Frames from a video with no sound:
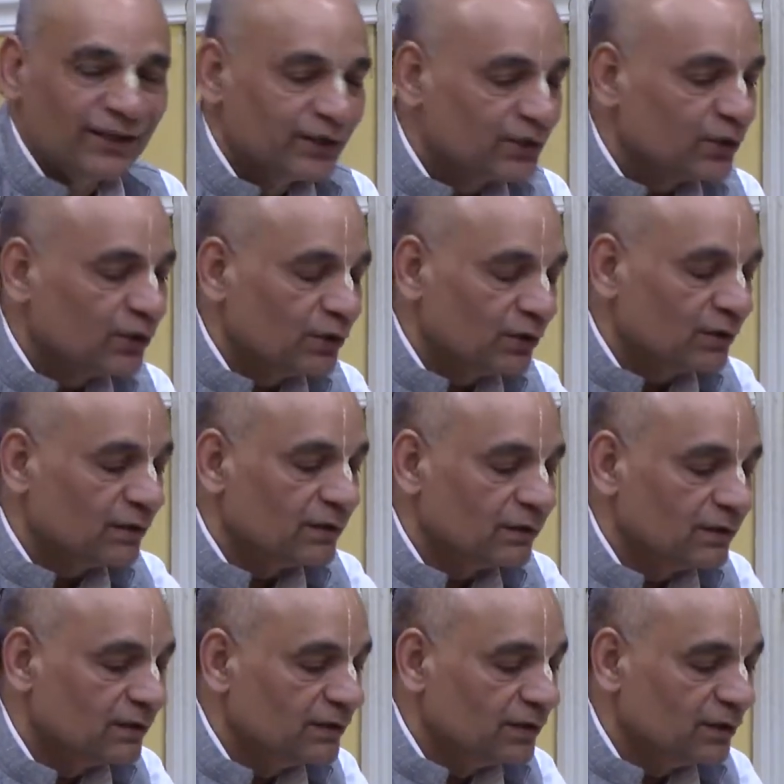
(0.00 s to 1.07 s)
So,
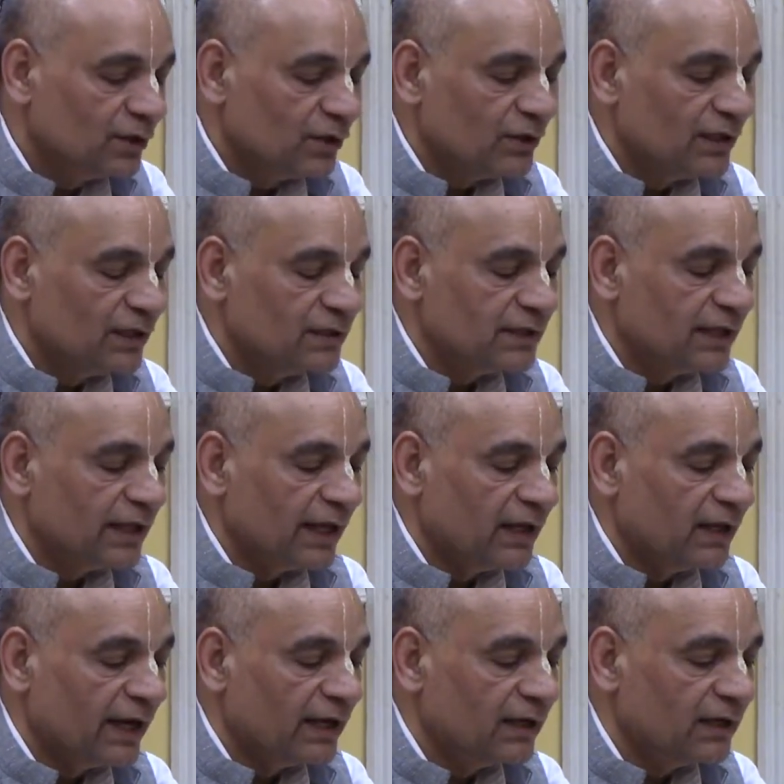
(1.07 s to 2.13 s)
you know, these
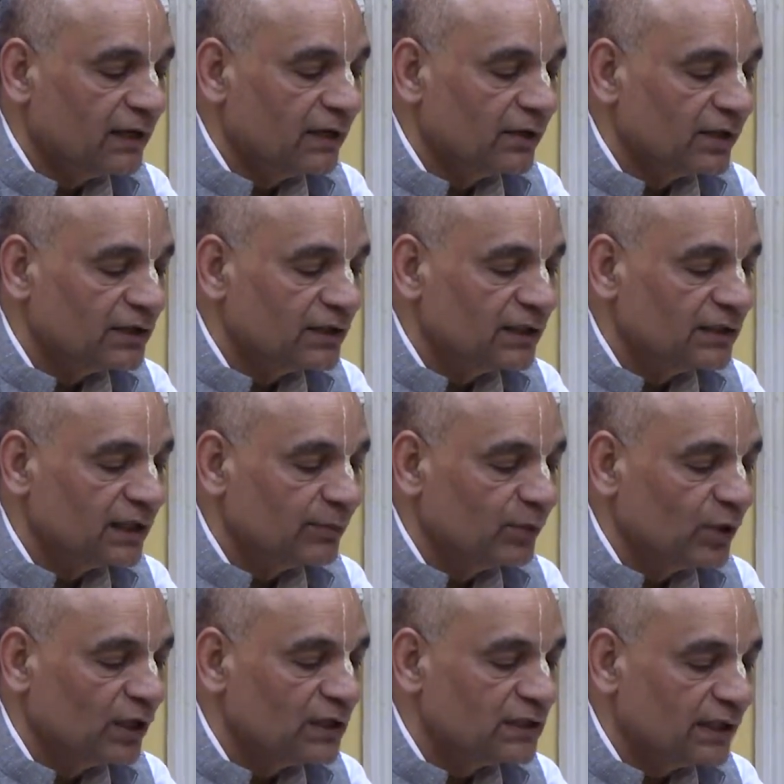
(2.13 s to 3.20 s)
enlightened rishis and
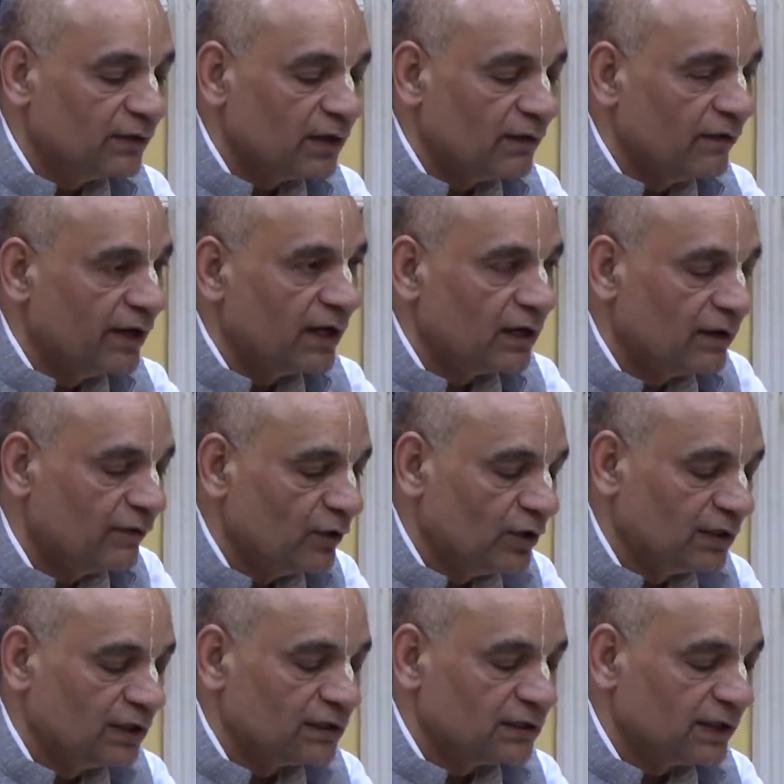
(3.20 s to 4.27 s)
munis, they were aware of all
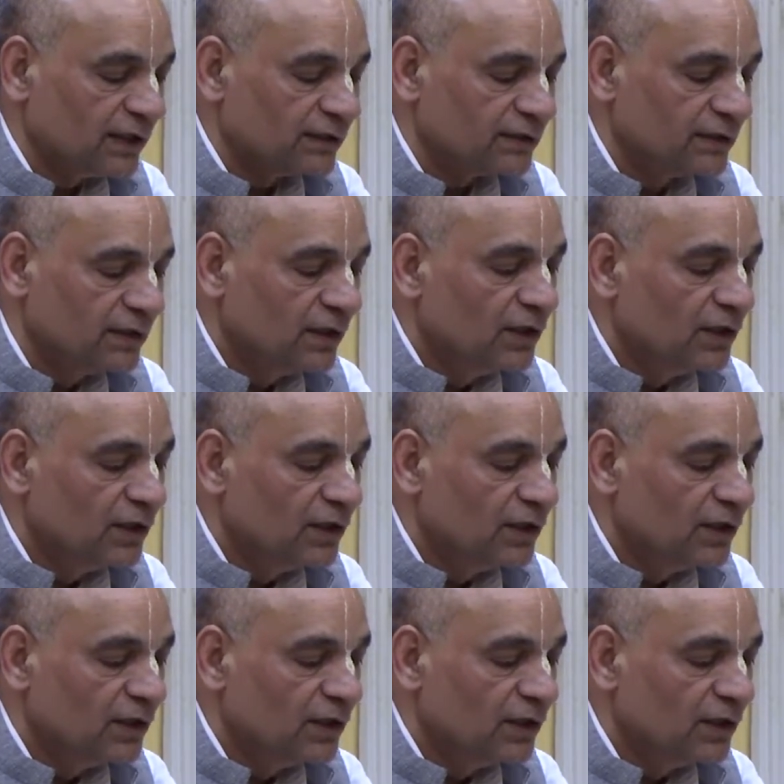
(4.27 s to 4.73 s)
these things.